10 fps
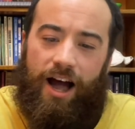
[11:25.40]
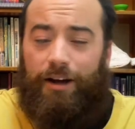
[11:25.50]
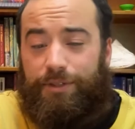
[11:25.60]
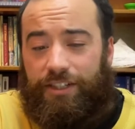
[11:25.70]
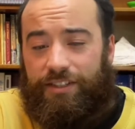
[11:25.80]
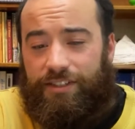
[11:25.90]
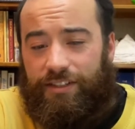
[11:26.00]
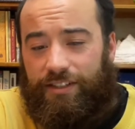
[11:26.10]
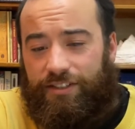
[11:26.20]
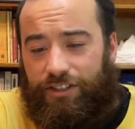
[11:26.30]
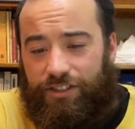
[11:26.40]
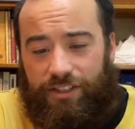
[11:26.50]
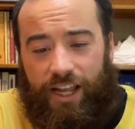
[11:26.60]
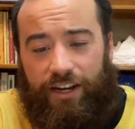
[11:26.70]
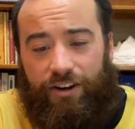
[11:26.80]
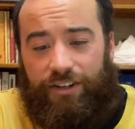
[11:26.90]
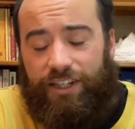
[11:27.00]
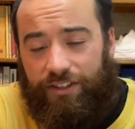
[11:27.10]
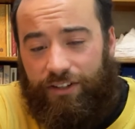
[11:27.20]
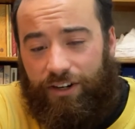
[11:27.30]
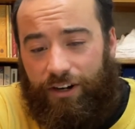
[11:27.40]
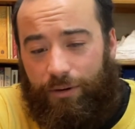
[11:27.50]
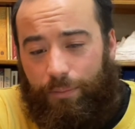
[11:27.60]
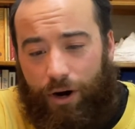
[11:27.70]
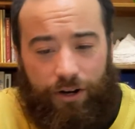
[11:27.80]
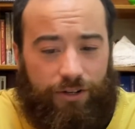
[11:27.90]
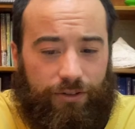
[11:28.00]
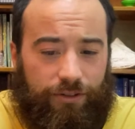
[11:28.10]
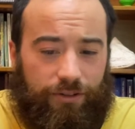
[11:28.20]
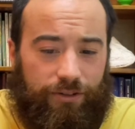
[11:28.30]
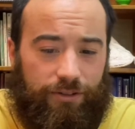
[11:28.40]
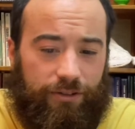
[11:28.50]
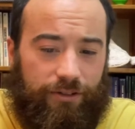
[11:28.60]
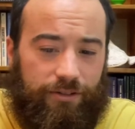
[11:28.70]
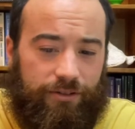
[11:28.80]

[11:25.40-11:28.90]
Objects such as light are neither particle